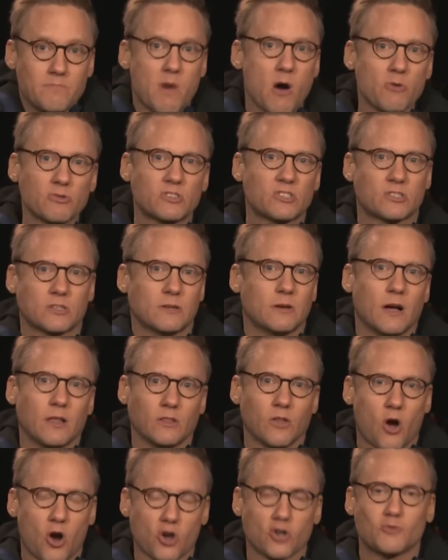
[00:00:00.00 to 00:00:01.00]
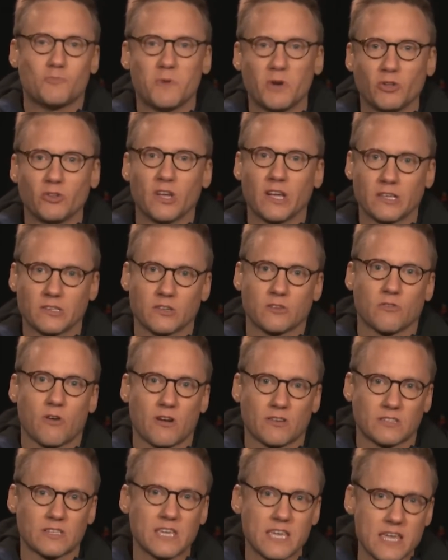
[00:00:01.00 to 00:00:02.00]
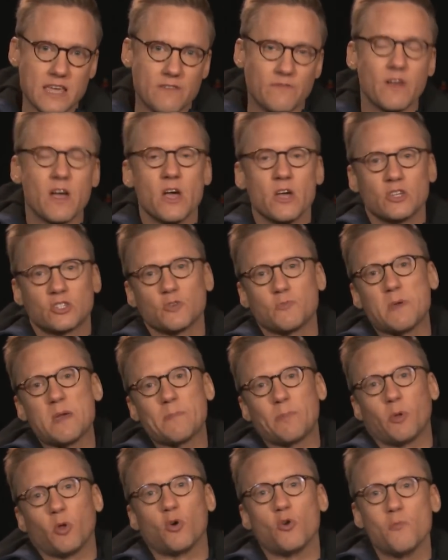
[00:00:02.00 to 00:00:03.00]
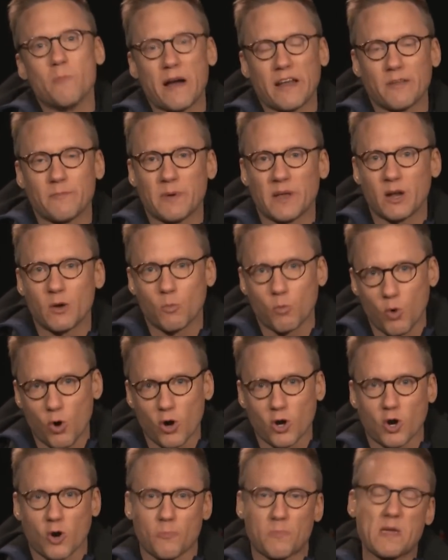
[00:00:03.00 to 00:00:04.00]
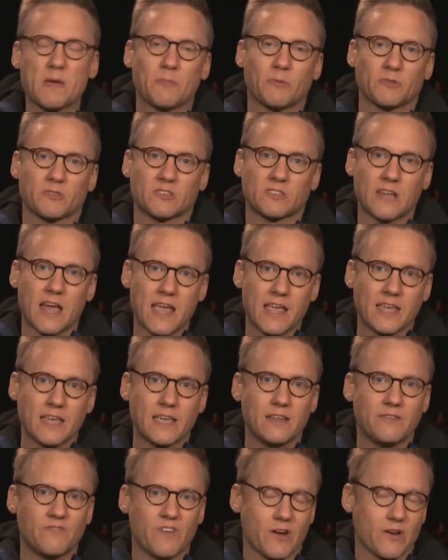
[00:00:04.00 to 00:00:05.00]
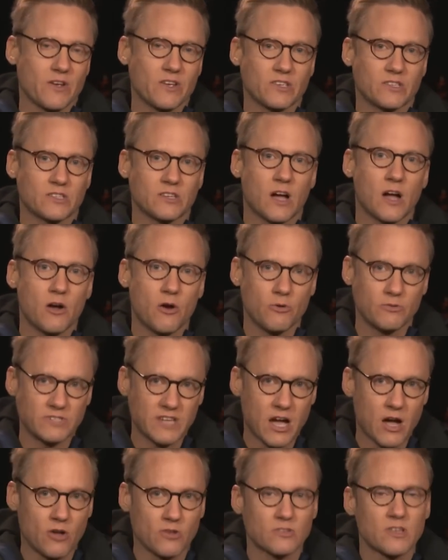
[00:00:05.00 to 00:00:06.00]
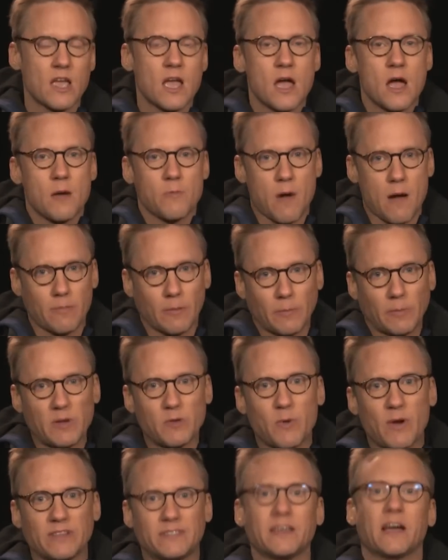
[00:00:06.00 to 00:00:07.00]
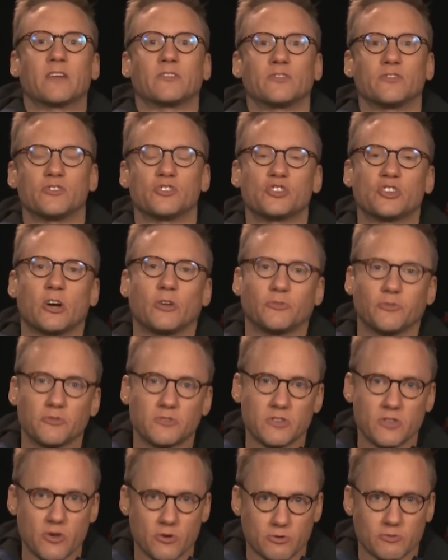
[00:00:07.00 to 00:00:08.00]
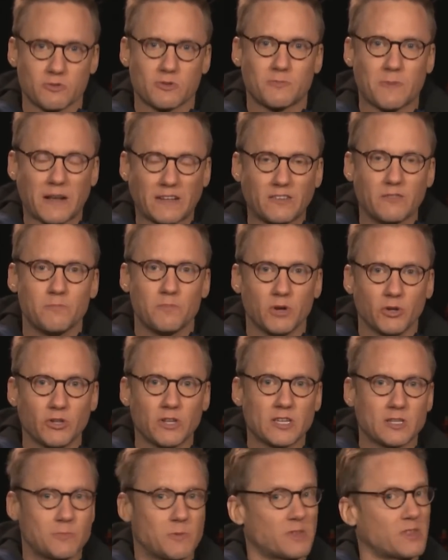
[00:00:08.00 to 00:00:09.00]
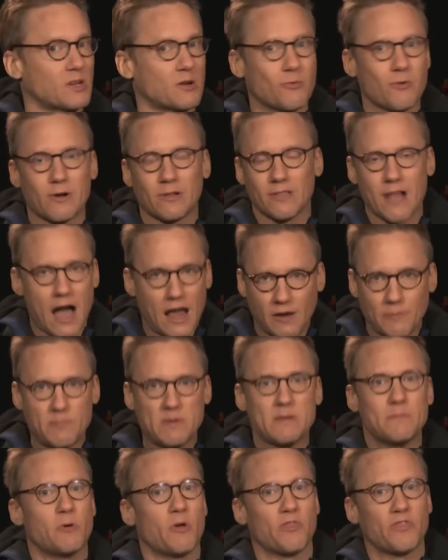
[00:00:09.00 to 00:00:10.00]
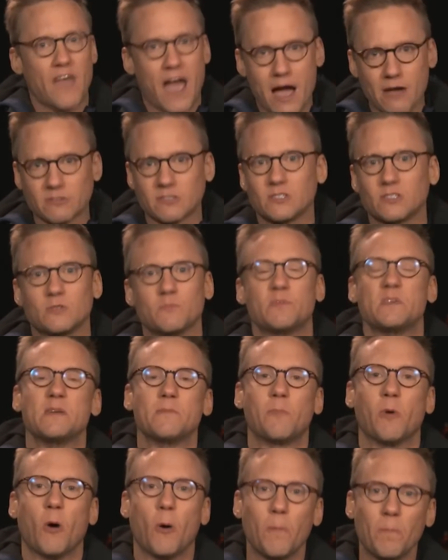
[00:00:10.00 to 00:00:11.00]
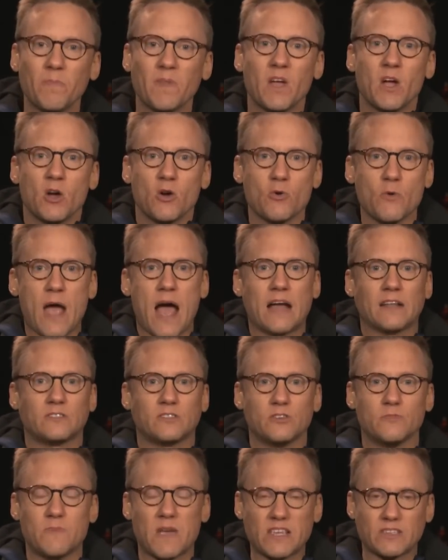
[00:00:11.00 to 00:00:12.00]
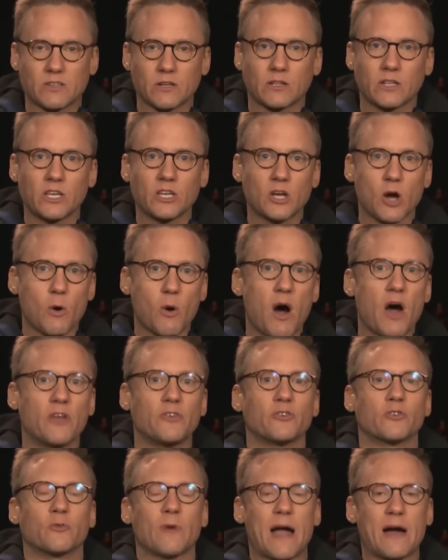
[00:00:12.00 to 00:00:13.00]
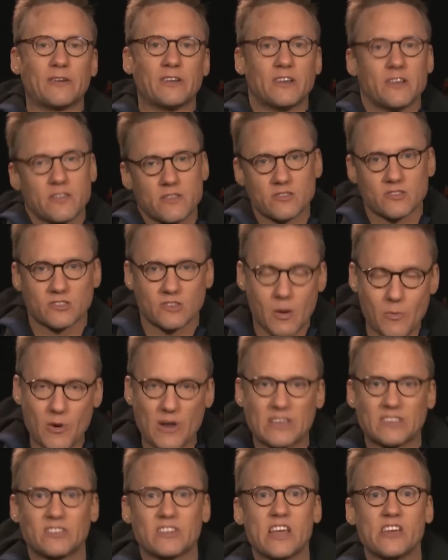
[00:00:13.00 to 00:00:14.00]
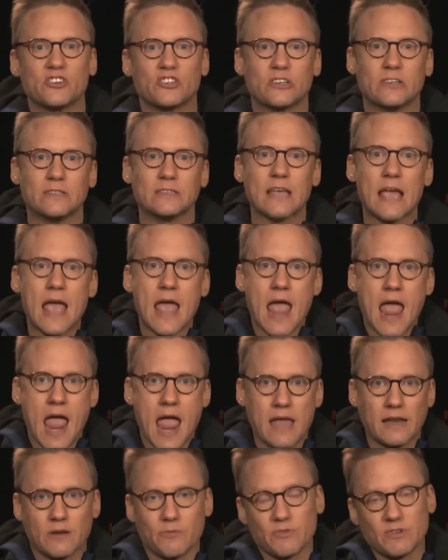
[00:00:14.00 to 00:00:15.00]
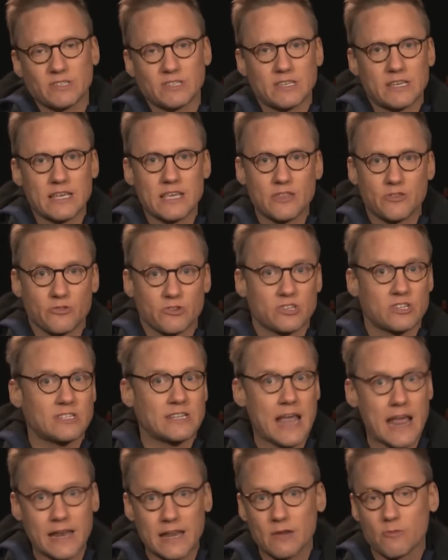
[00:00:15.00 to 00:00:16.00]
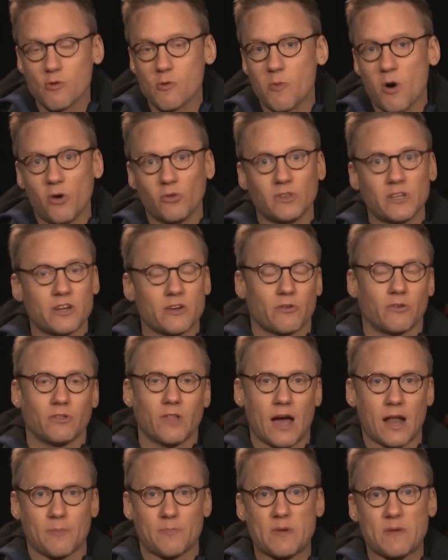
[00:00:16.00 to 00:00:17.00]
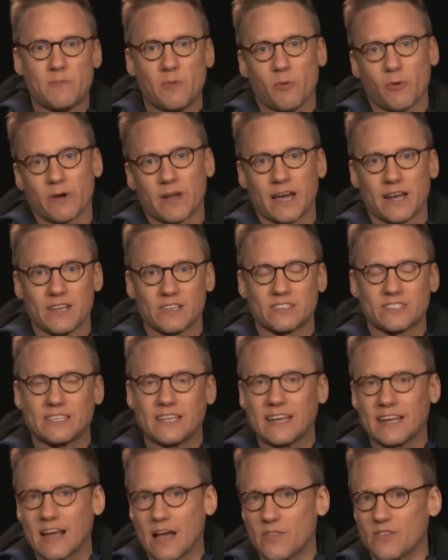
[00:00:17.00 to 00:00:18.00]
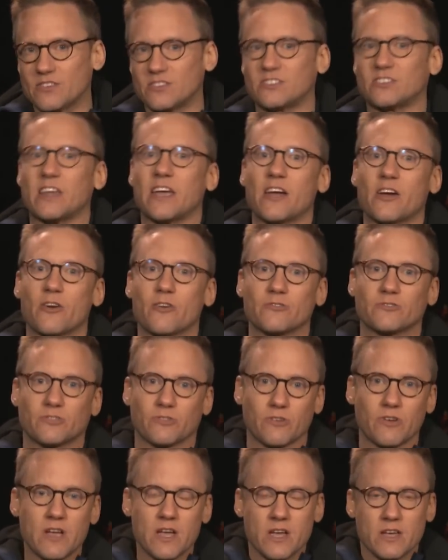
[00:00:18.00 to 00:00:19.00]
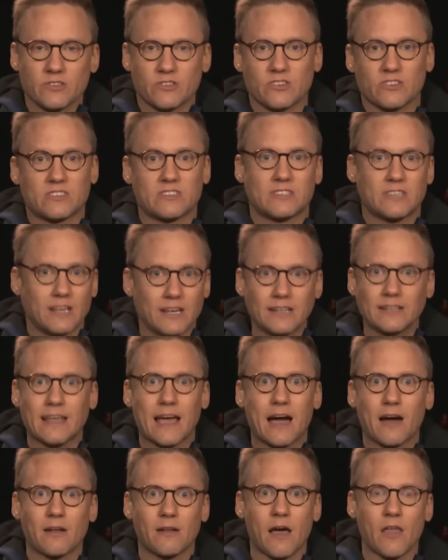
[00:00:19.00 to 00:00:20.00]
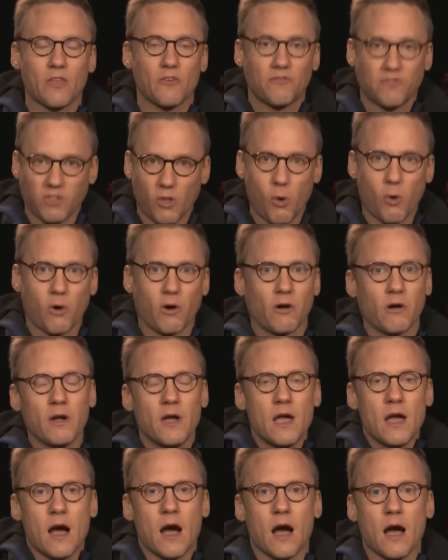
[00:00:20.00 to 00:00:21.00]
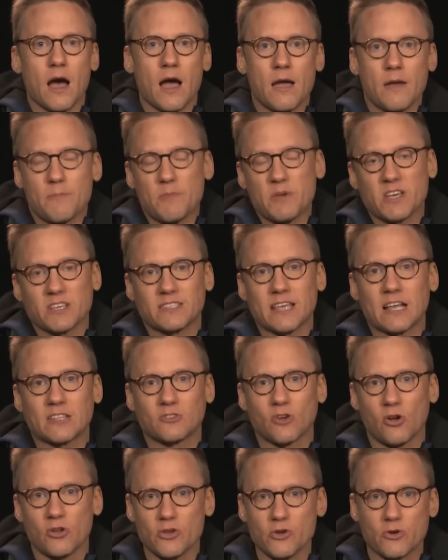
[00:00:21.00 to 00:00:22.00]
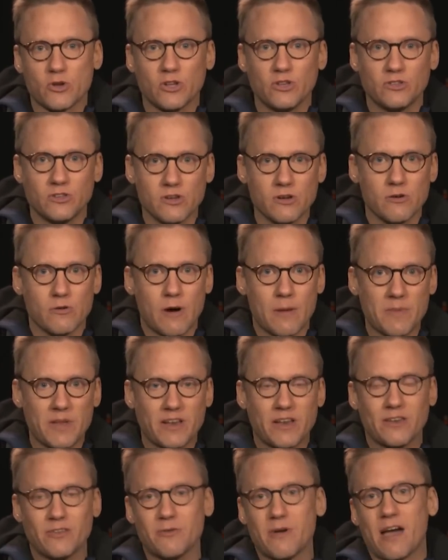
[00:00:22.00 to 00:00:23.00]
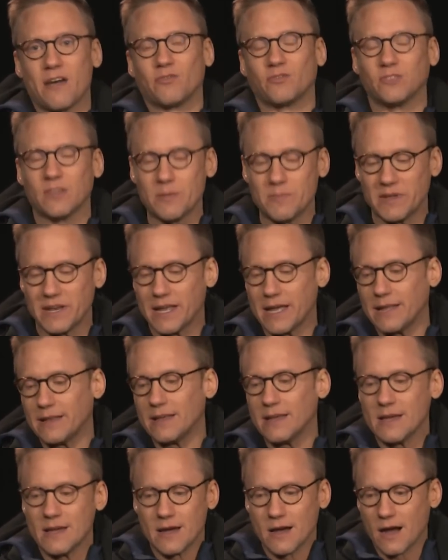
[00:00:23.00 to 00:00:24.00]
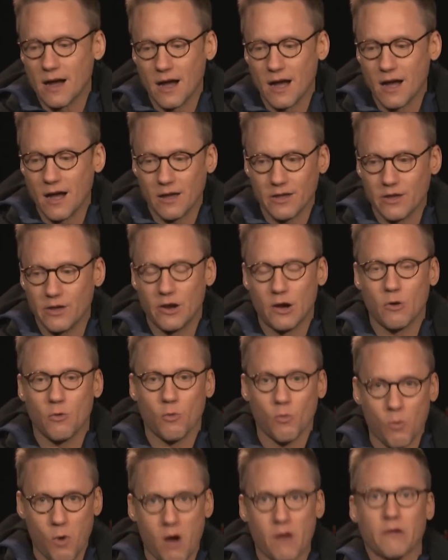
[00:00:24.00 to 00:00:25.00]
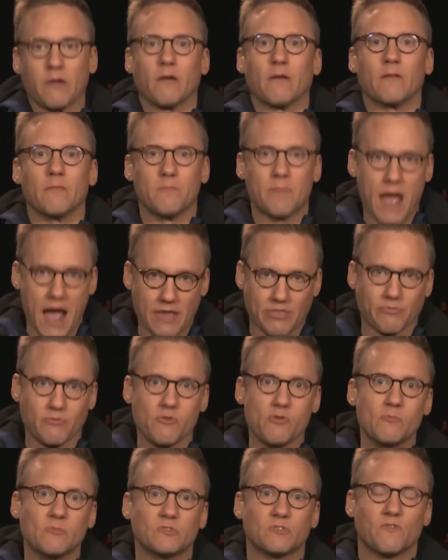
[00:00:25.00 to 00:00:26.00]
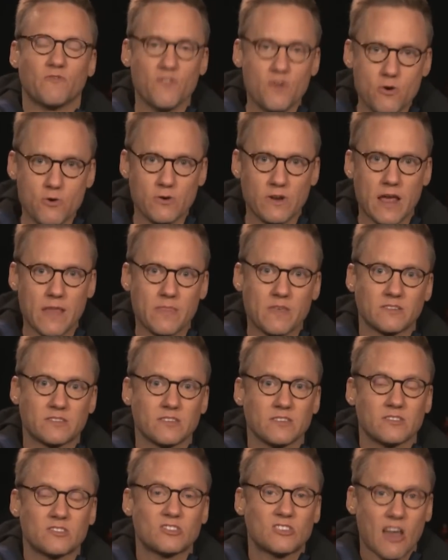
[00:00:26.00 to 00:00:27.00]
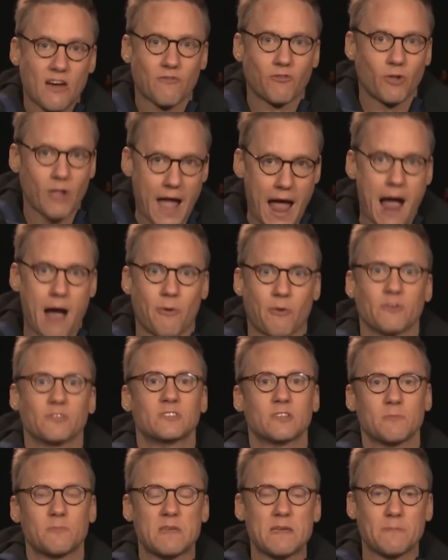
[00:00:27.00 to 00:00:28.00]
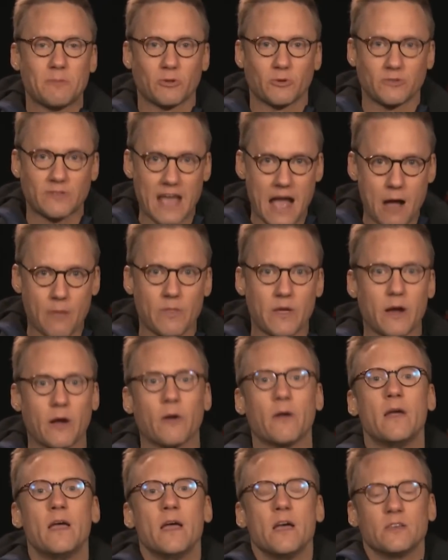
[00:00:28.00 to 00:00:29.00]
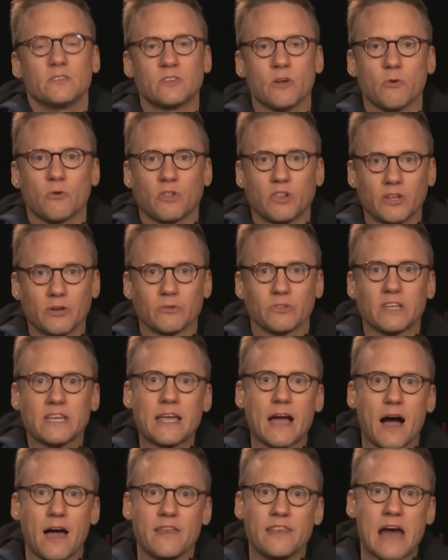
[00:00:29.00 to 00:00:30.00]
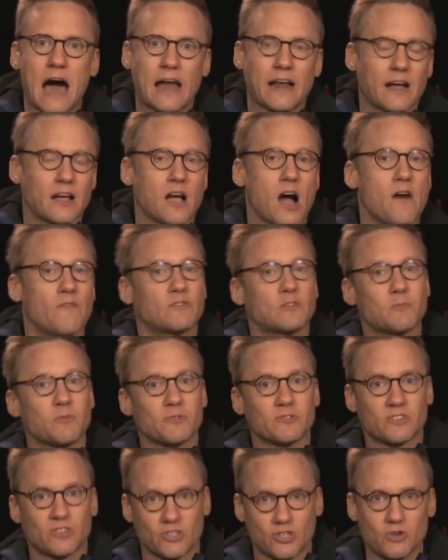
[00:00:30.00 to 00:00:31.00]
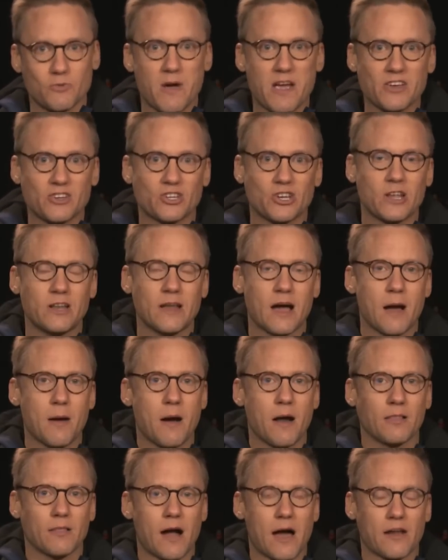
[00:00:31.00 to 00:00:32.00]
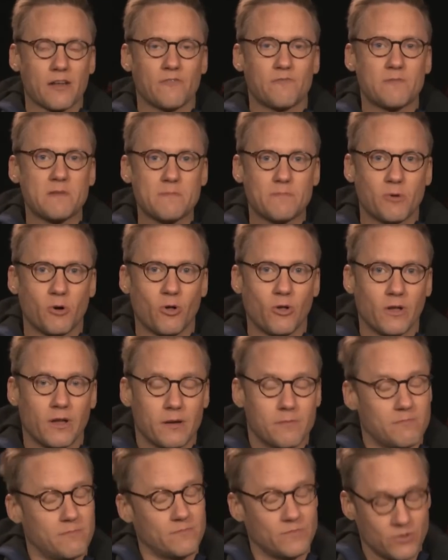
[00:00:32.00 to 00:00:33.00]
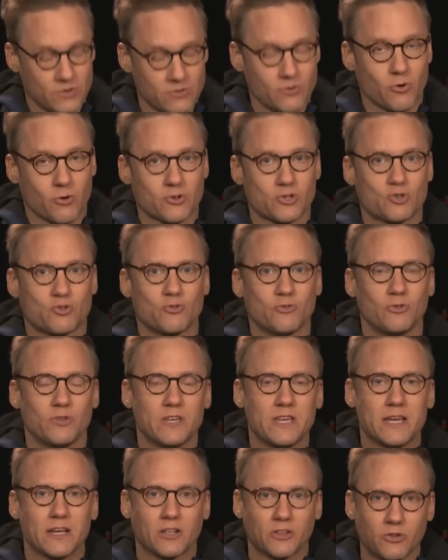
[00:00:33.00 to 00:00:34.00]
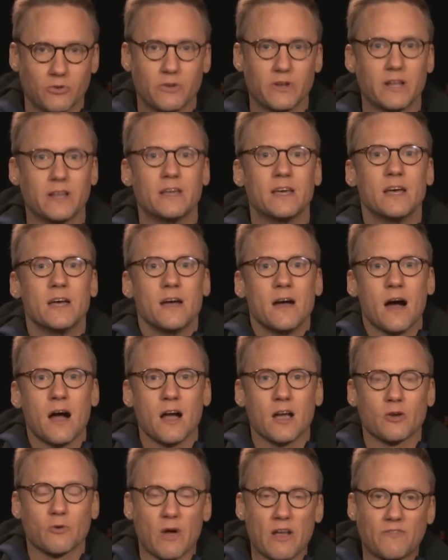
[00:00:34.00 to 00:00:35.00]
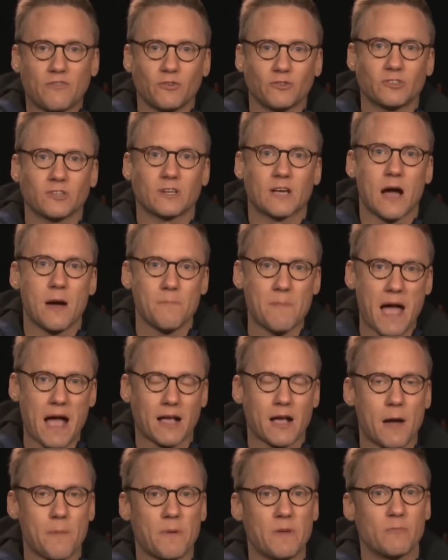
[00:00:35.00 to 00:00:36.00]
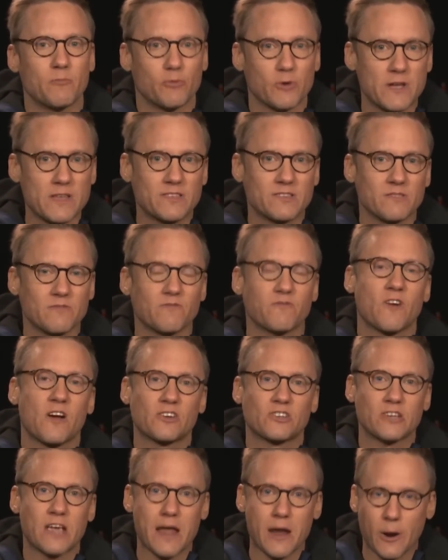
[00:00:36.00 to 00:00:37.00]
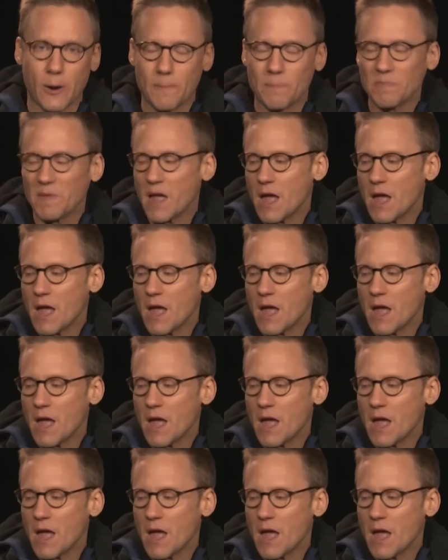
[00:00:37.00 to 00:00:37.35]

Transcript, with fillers: most uh, large buildings across Kiev. So people who might have been at work or people staying in various uh, hotels probably went down to the shelters in those respective buildings. But there were a lot of people, thousands of people, who had to basically go underground into the subway stations, and it was either either standing room only or a lot of people were kind of sitting on the stairs or just sitting down on the floor uh, because that's all you could do. I mean, and you have limited, uh, you know, water, bathrooms, food, and this is several hours that people are down there. So clearly, uh, not a comfortable situation. Uh, a lot of people, uh, yours truly included, uh, grateful to come back up and breathe some fresh air.